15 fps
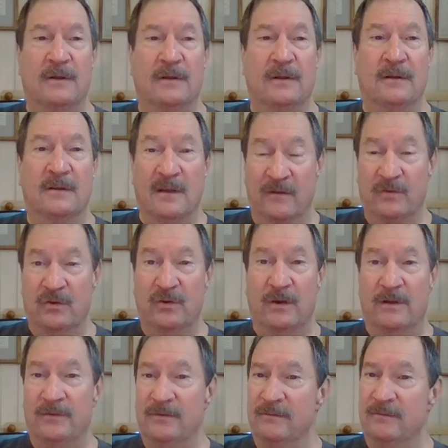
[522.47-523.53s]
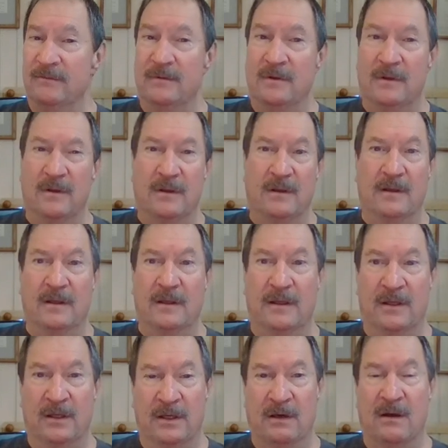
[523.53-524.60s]
Tough choice.
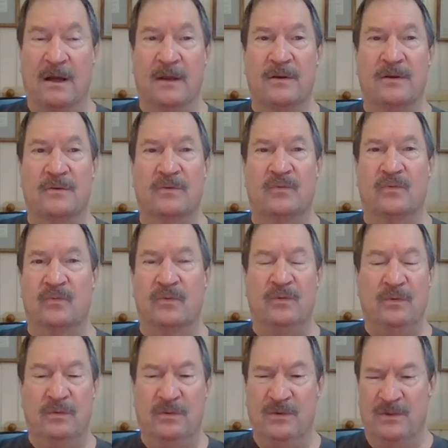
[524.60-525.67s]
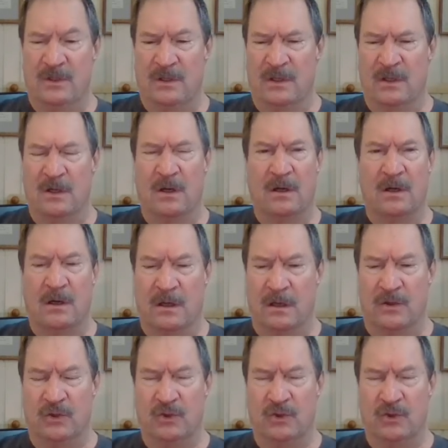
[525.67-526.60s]
A God whose rules are harsh,